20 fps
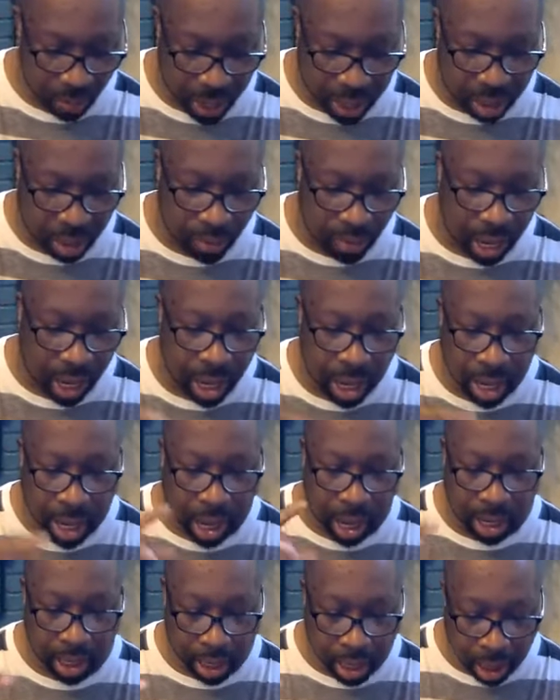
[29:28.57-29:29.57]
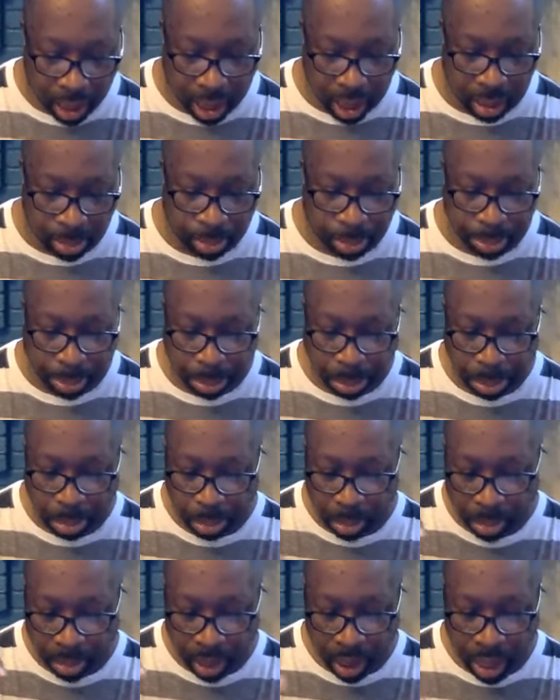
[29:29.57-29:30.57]
finisher of faith. And he took them
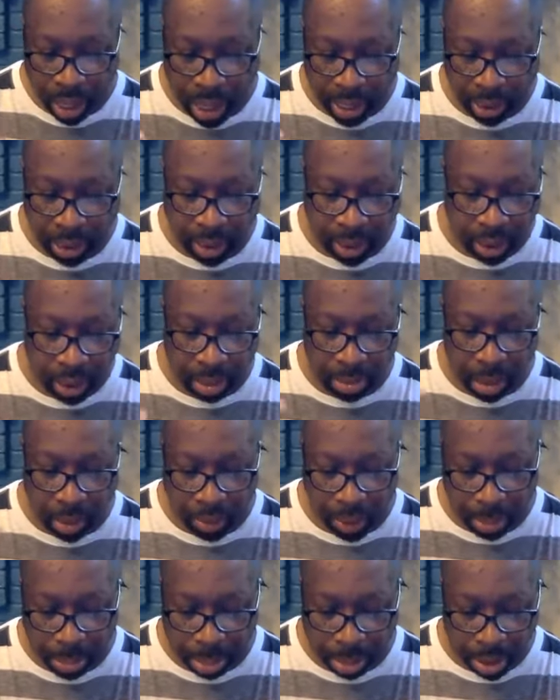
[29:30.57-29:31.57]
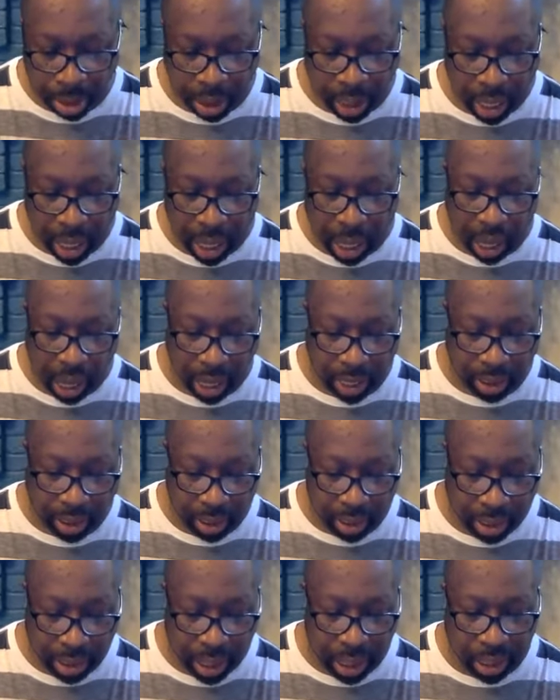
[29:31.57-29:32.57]
and sent them over the brook and
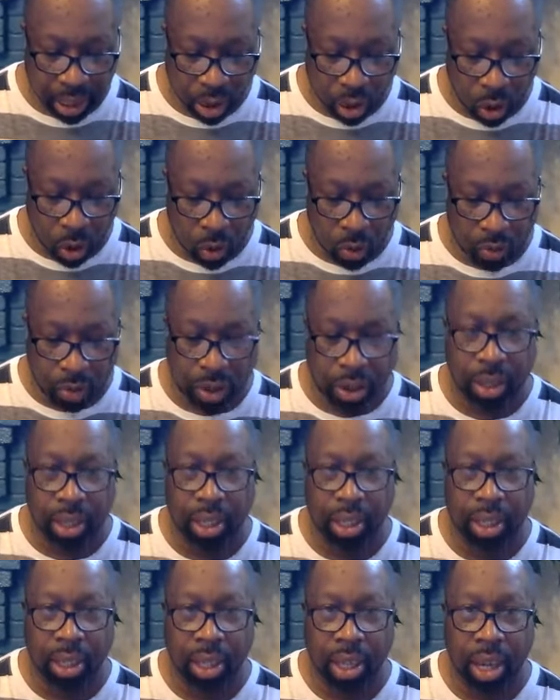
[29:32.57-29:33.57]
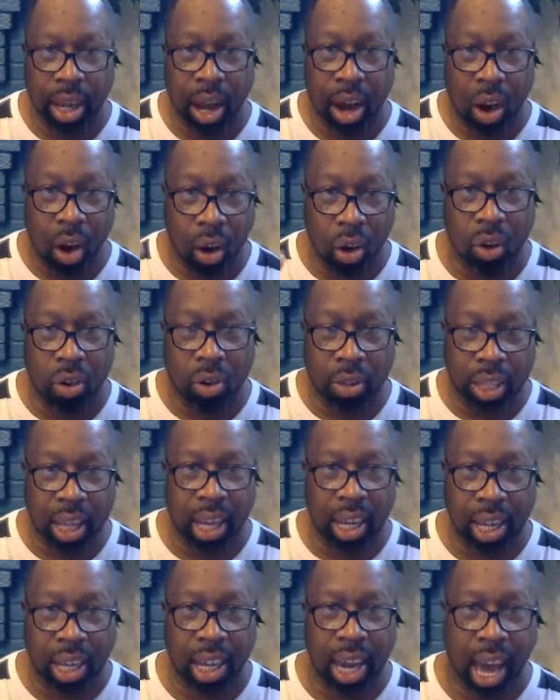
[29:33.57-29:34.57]
sent over all
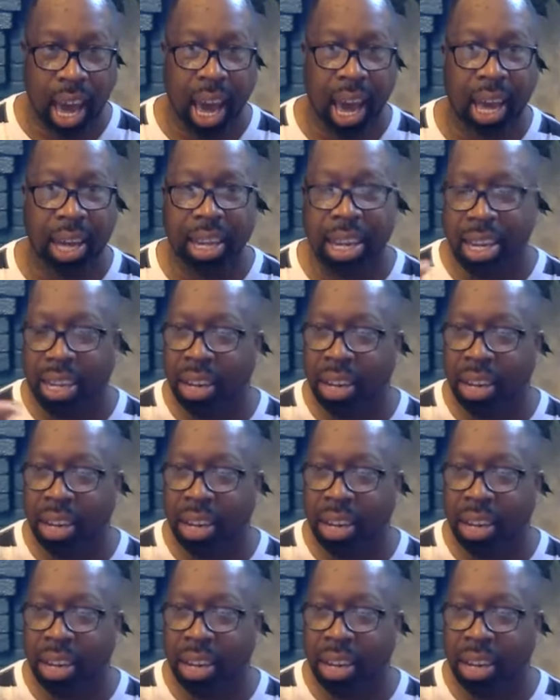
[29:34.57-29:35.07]
that he had.